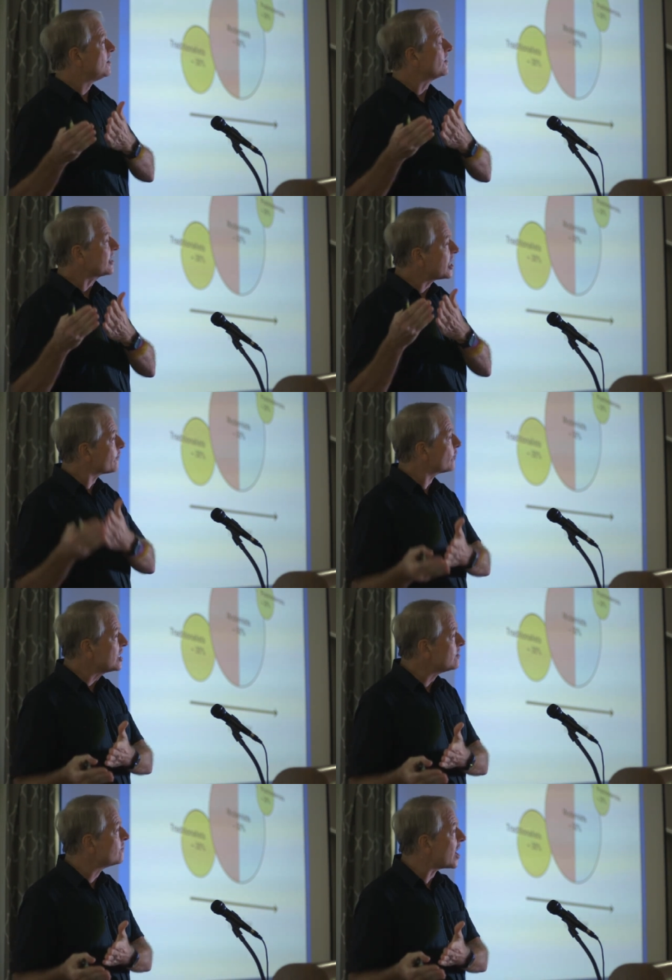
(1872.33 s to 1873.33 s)
the, care for
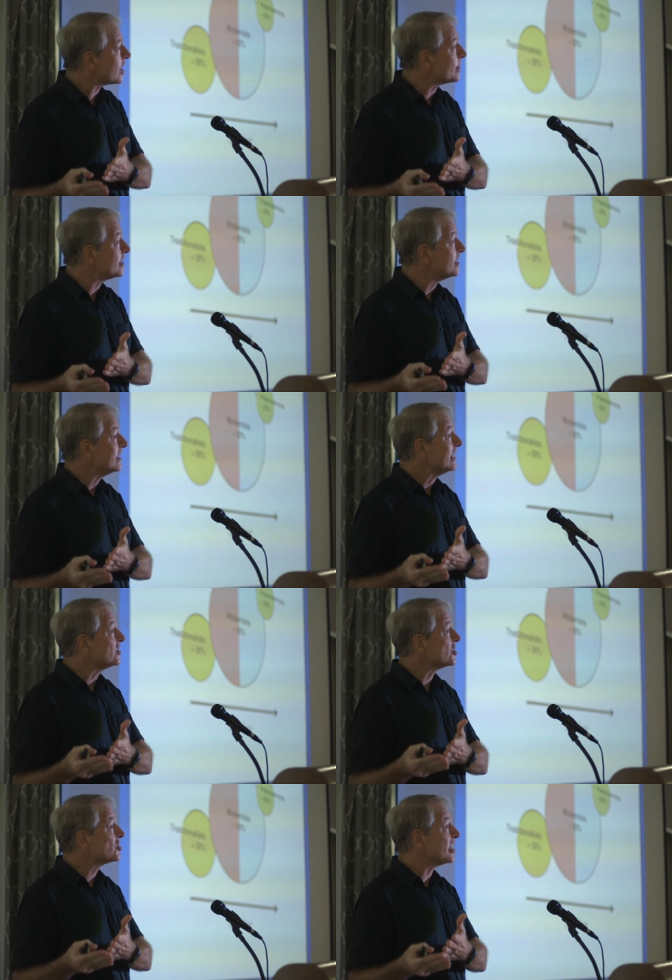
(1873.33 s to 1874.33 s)
the environment
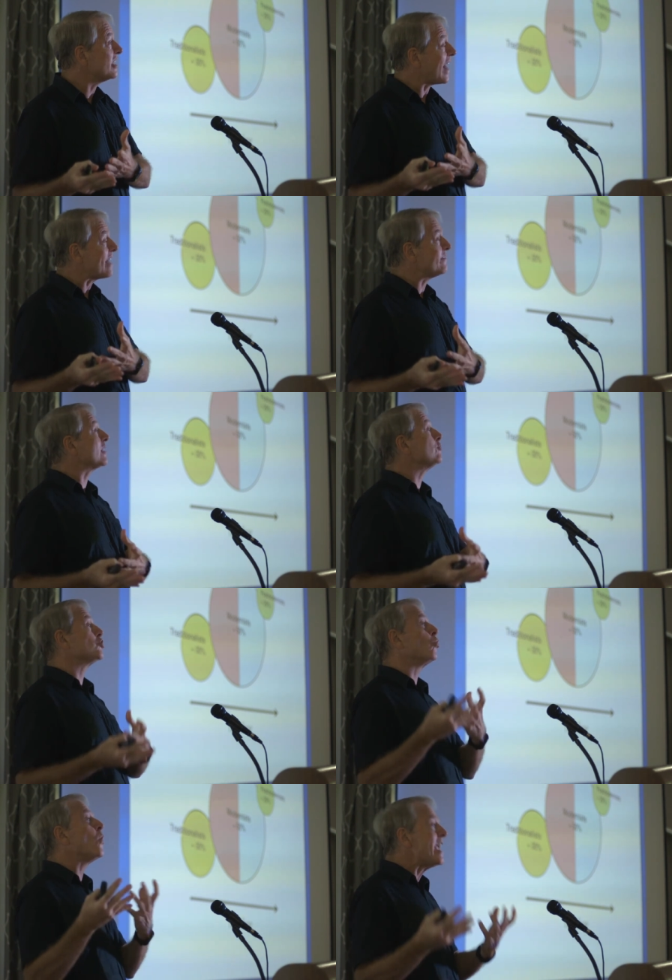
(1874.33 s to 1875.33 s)
is that value is
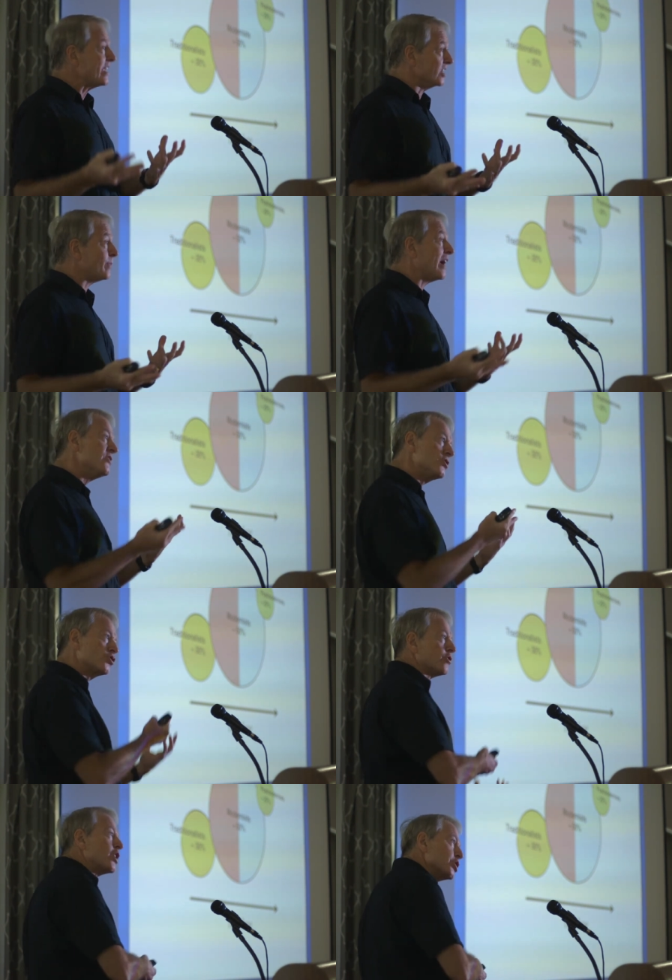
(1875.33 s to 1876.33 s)
awakened by the
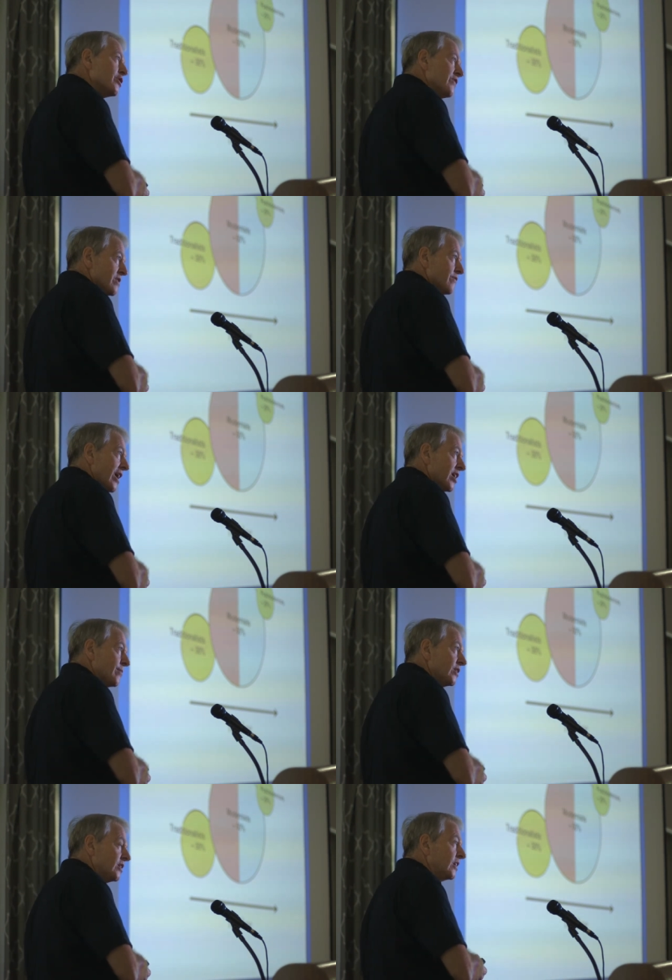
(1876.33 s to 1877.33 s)
destruction of the
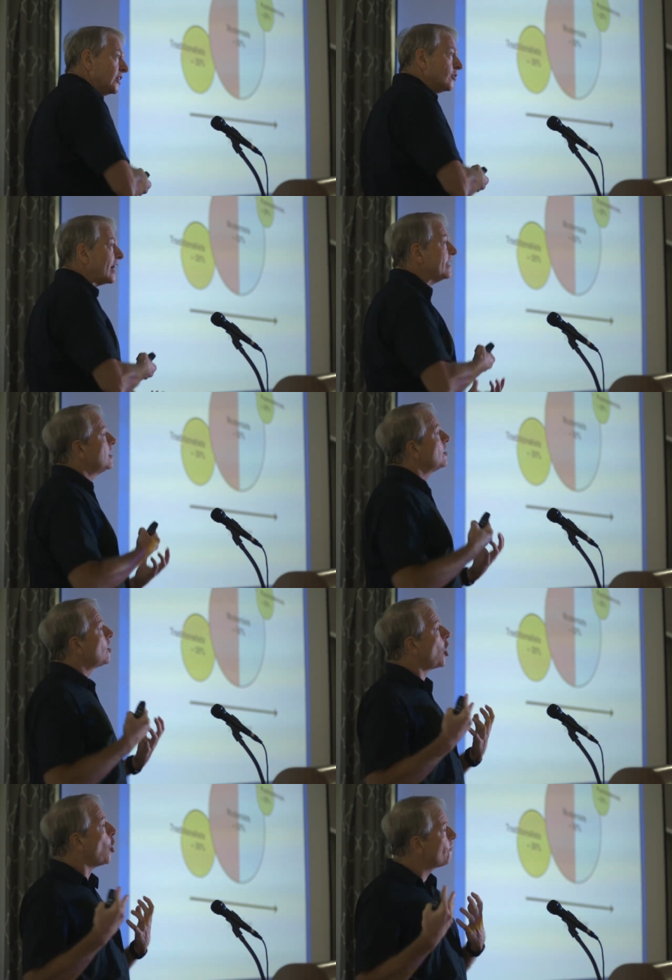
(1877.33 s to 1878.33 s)
environment, right?
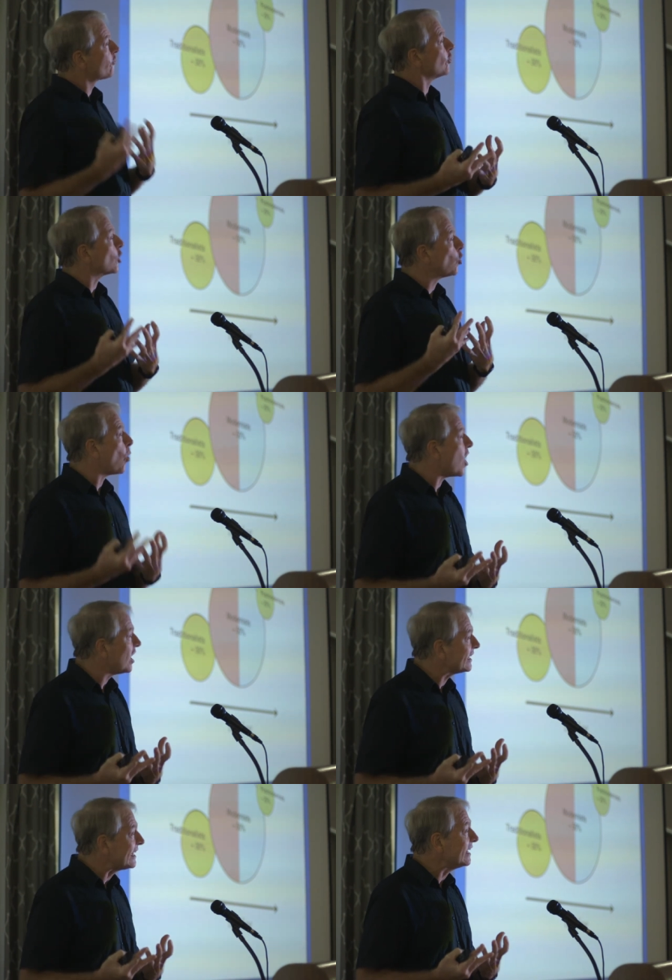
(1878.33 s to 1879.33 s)
Hope for
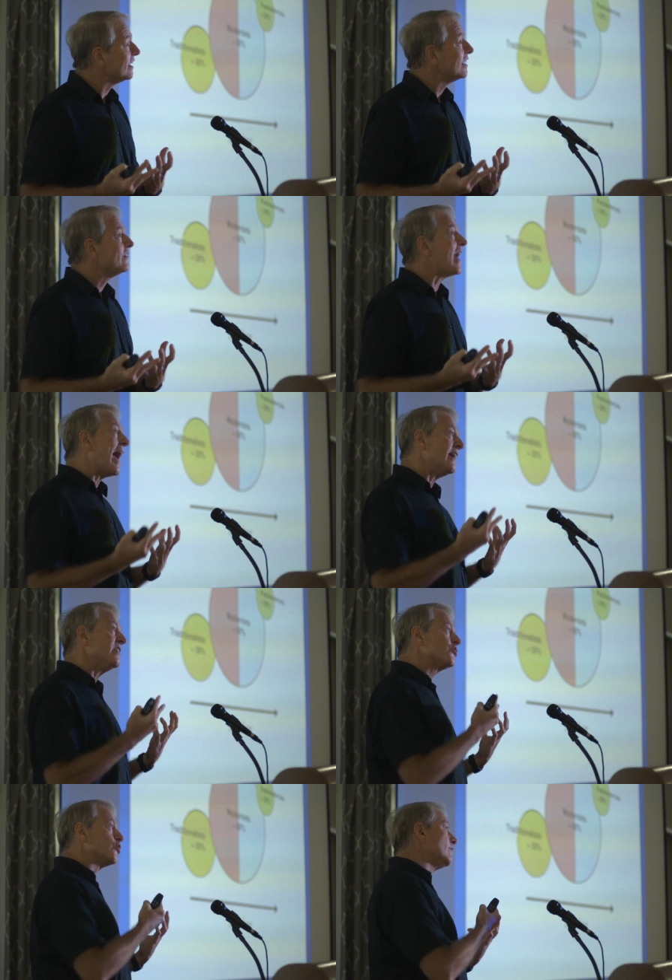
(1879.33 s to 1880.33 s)
equality that
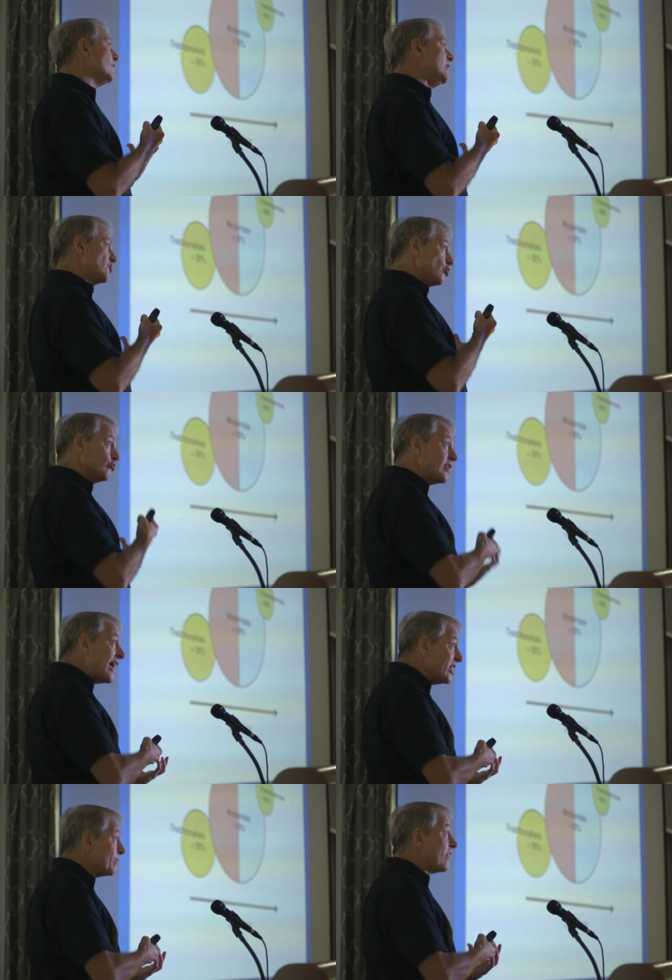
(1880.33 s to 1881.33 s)
is sort of is
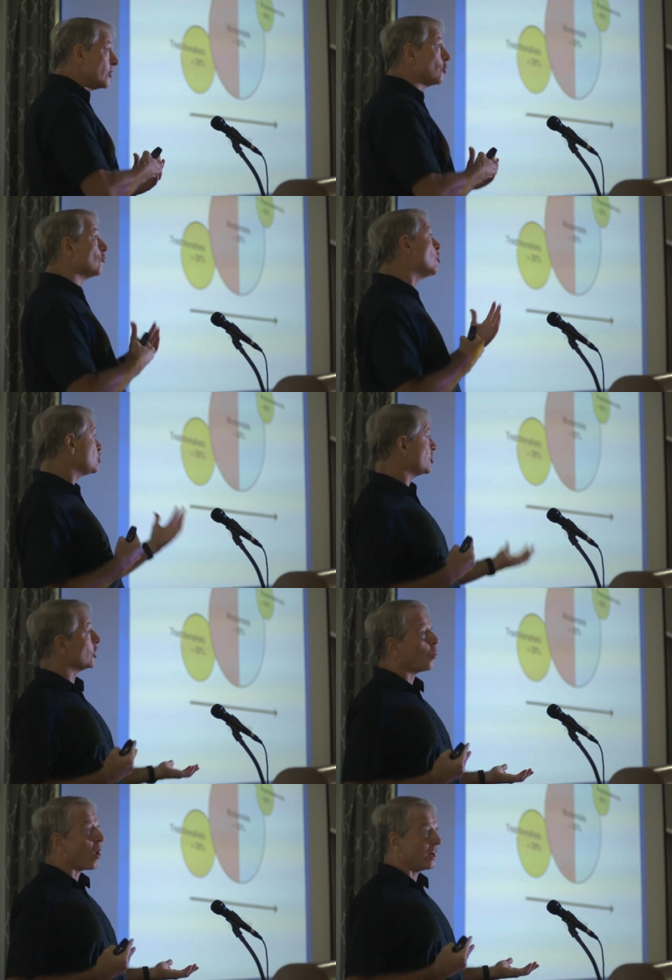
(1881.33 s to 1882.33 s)
created by the gross
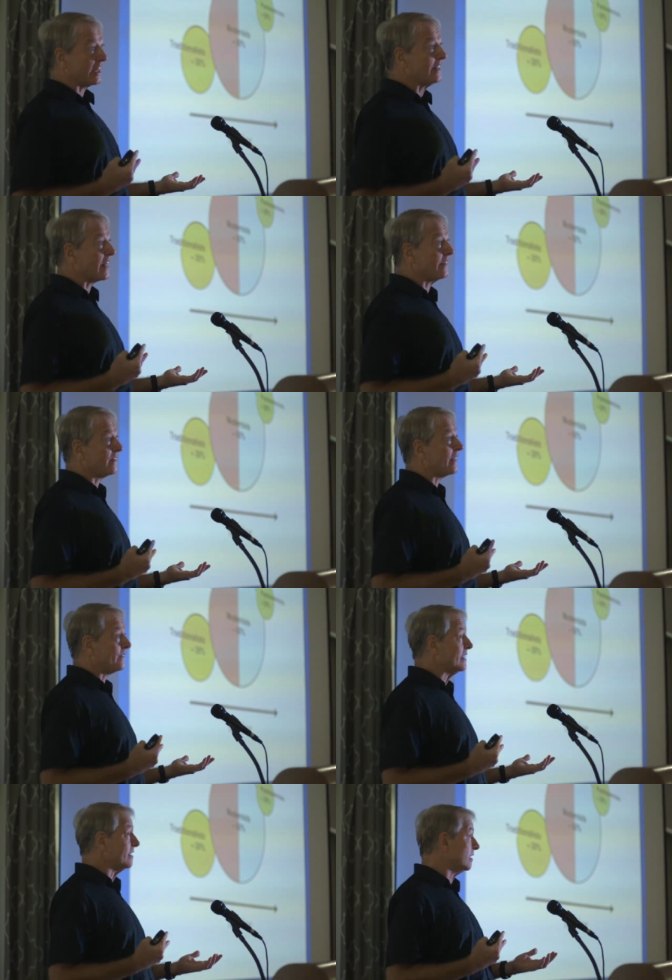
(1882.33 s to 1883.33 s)
inequality that, that
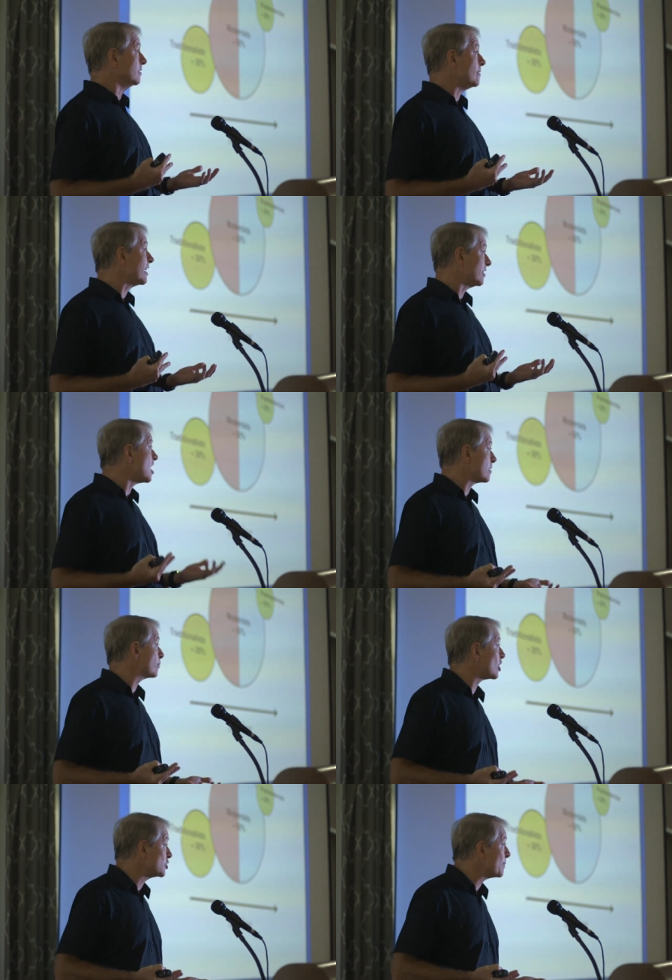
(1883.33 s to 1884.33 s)
the uh, economic
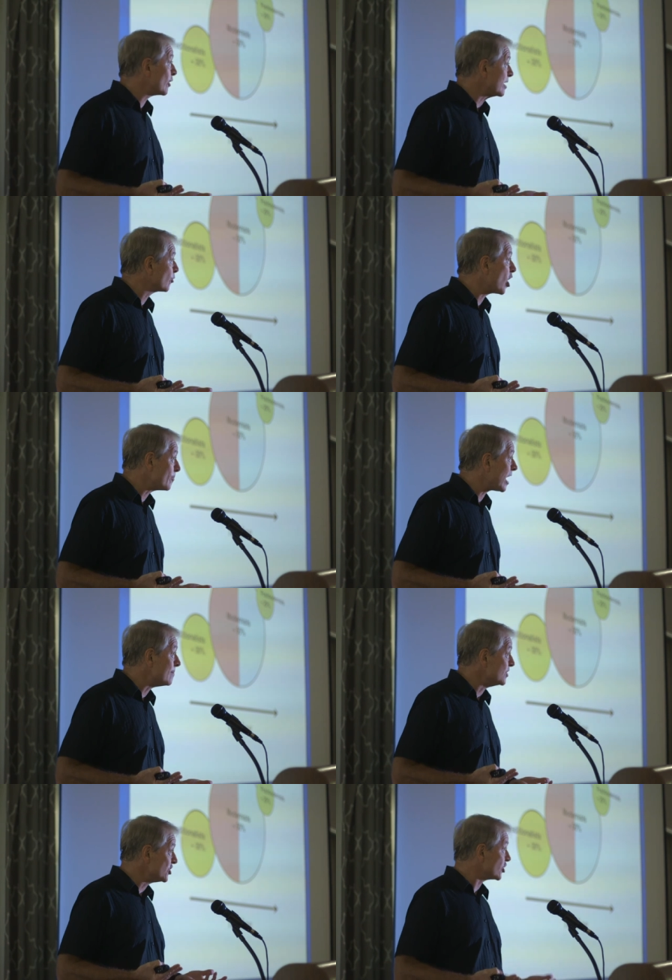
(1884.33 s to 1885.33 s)
prosperity brought by
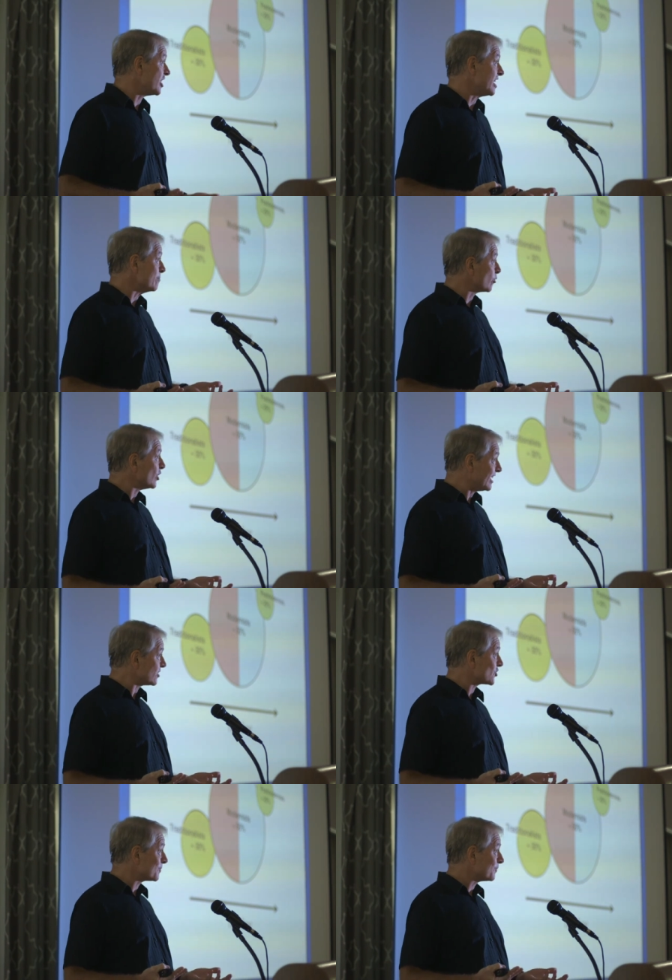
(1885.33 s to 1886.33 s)
modernity
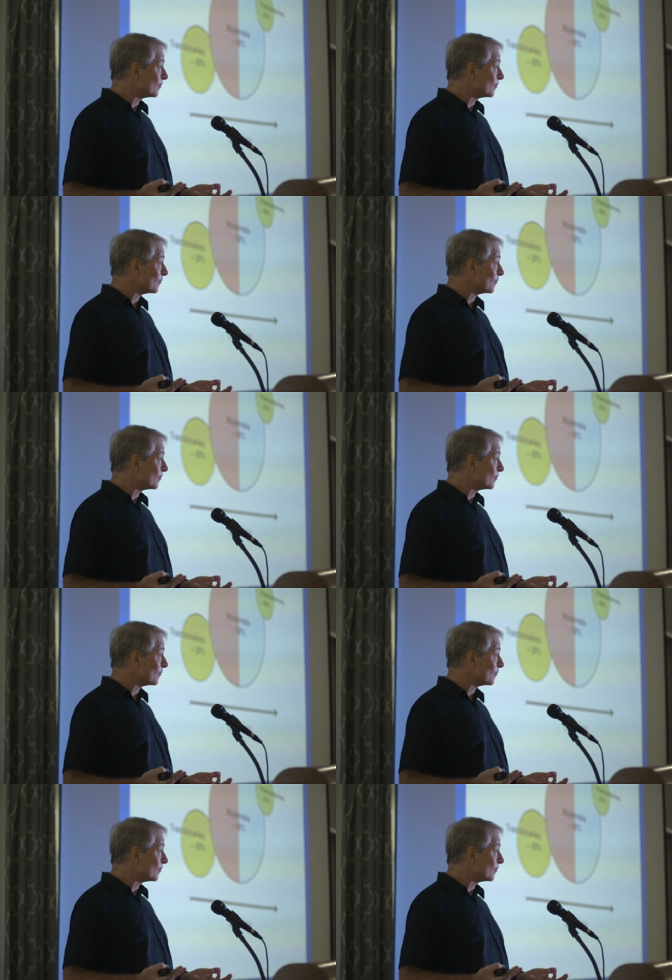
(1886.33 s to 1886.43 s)
brings.